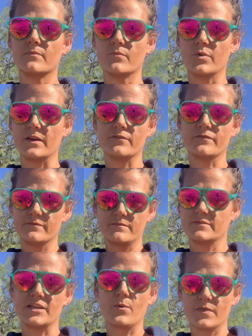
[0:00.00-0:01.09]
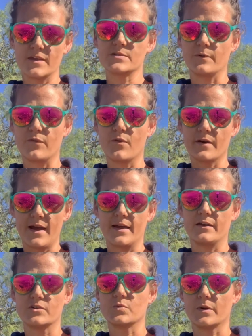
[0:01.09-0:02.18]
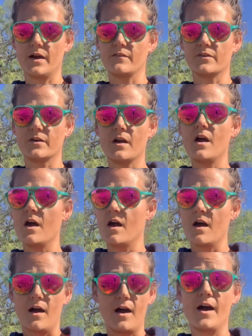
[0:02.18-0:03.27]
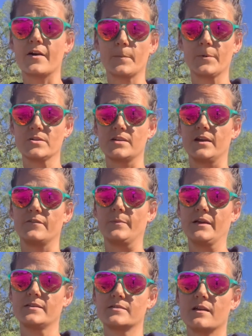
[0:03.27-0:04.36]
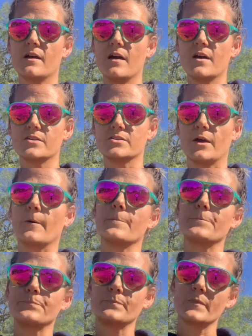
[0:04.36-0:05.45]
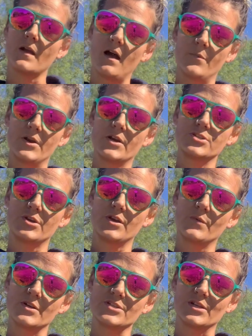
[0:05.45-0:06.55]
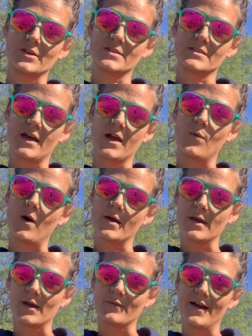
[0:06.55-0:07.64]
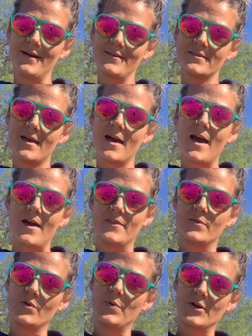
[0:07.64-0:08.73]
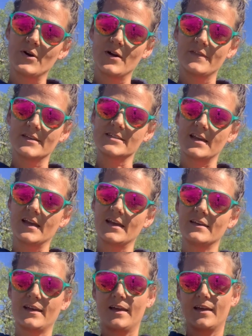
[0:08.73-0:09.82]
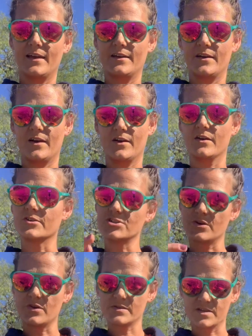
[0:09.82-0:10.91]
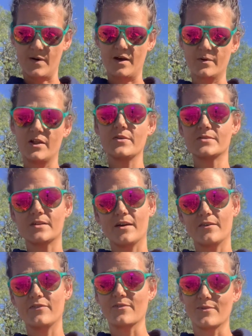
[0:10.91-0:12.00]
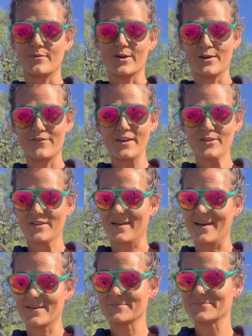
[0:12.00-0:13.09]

we've dealt with this before and had goats recover 100% from this. So I'm going to go show you what she looks like walking around, and then we'll put her on the stand and I'll show you some up close of what her feet look like.